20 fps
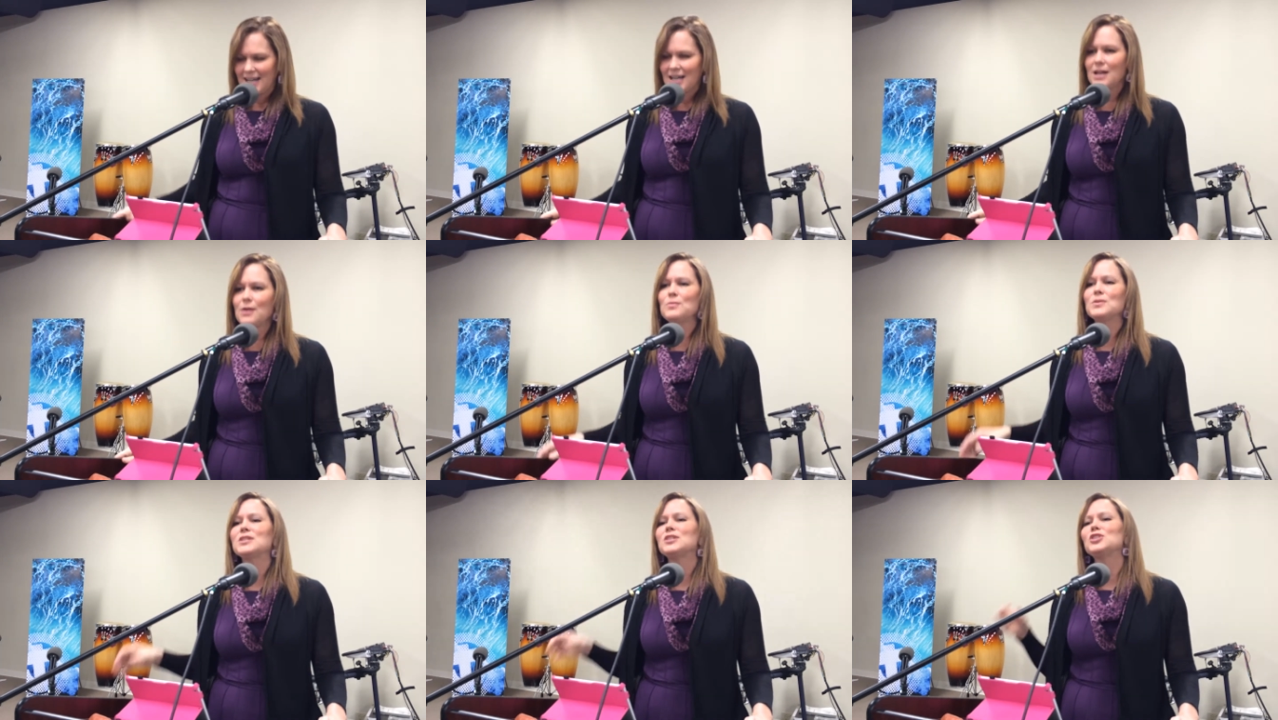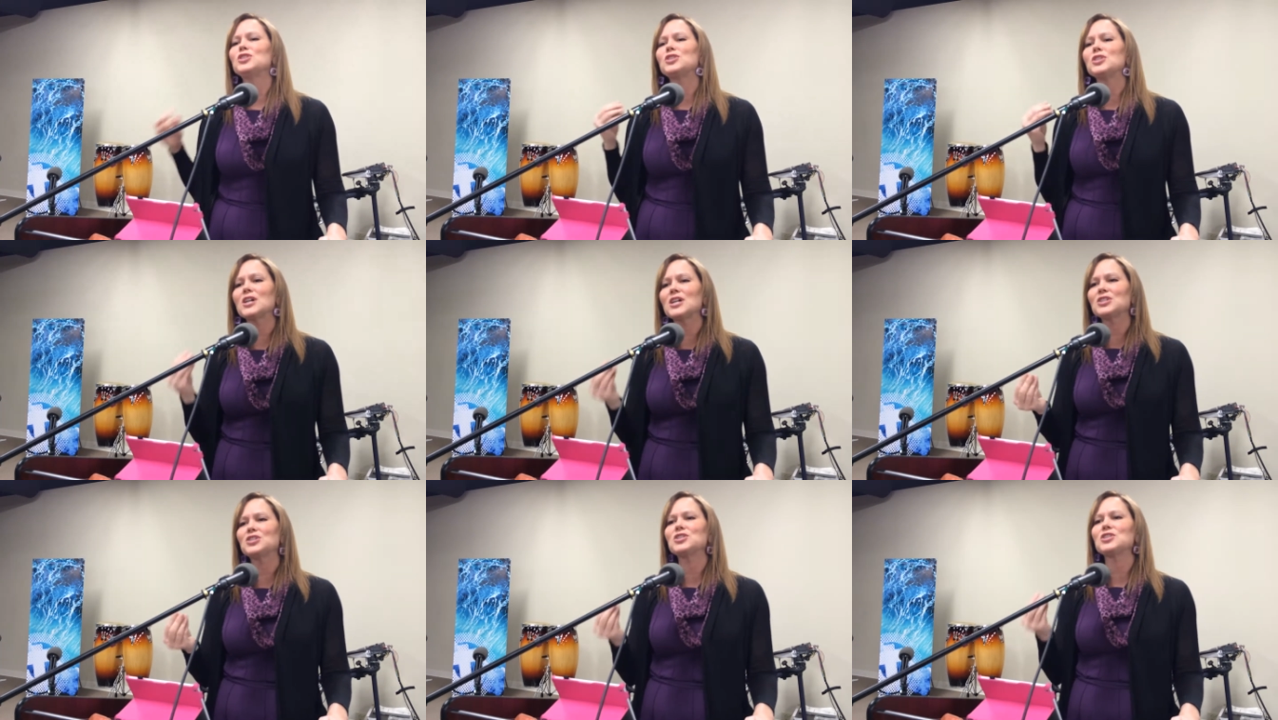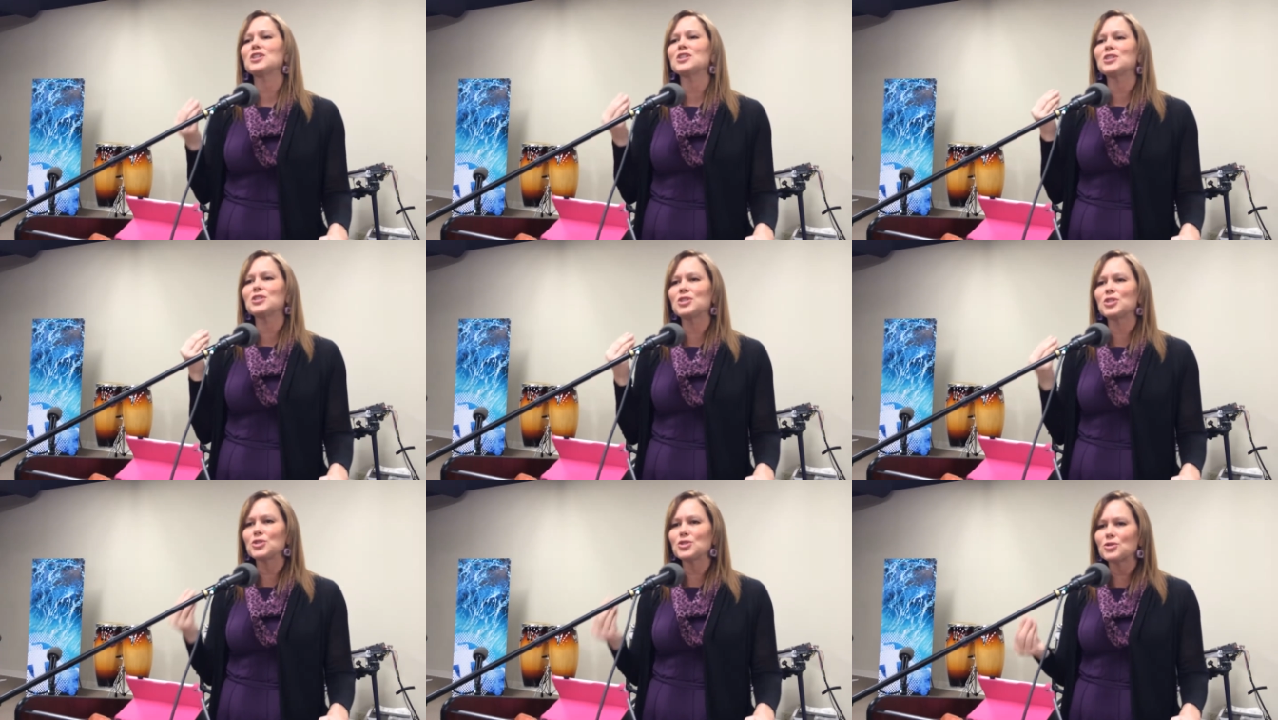It was such
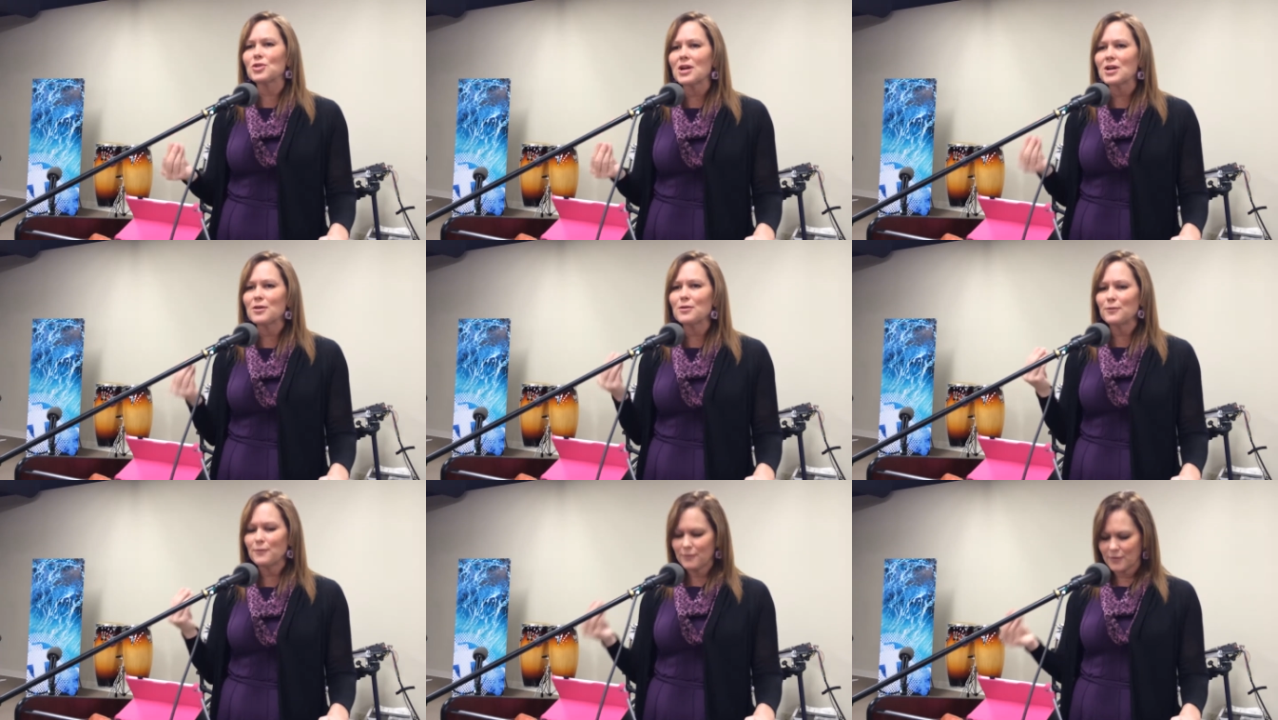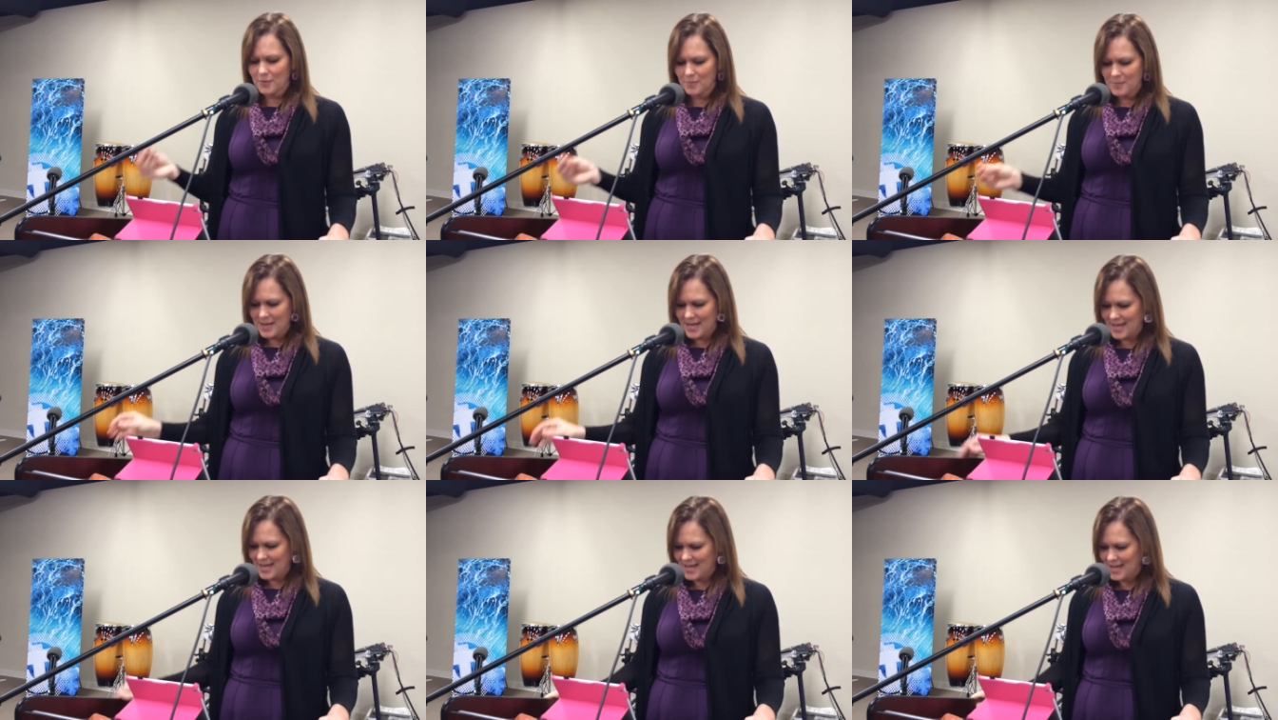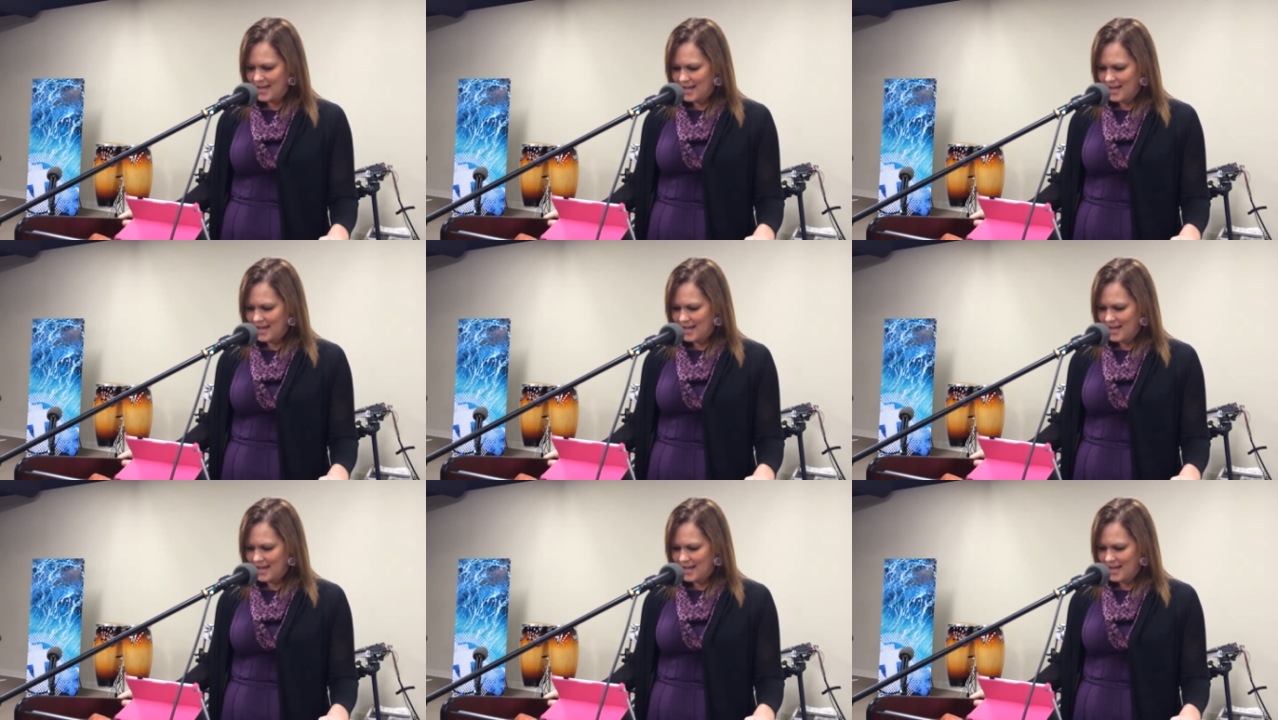a struggle for me.